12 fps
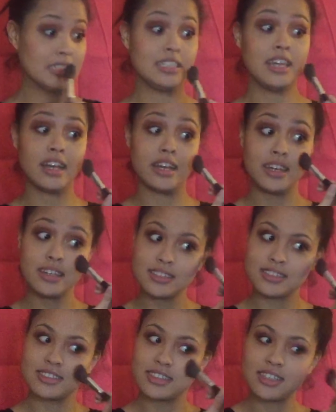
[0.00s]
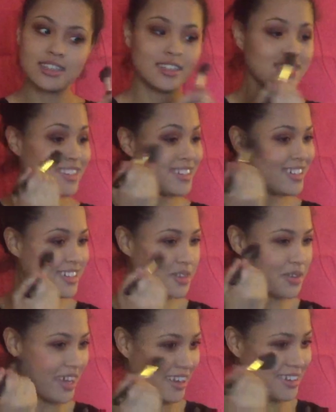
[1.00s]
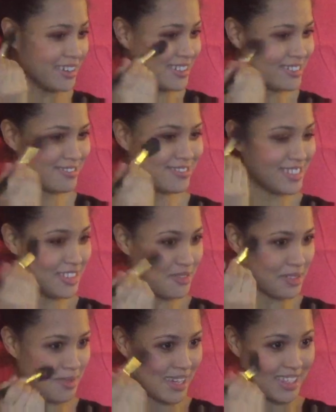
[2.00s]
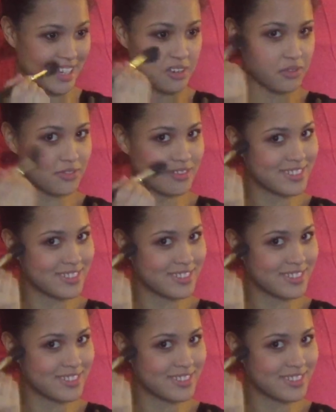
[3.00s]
Yikes. Okay, living my life.